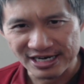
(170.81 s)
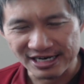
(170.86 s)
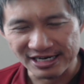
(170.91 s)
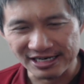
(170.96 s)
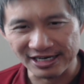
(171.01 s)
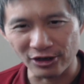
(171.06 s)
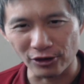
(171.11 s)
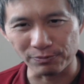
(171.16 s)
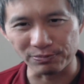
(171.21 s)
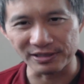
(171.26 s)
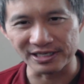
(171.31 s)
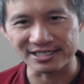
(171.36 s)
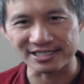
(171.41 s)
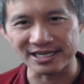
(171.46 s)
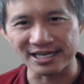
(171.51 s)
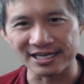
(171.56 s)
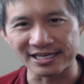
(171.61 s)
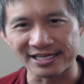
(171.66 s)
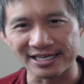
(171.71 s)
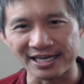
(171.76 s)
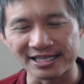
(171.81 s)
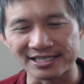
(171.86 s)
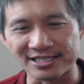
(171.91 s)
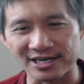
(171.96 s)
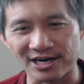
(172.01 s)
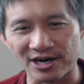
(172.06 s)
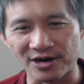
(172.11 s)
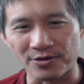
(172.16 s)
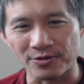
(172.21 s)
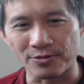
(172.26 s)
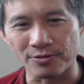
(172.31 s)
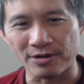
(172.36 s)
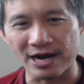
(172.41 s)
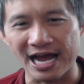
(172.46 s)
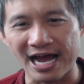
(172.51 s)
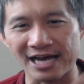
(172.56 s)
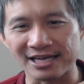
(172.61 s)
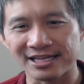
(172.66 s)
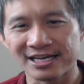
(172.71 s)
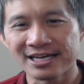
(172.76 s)
helpless against our
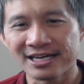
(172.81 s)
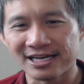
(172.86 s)
wrath.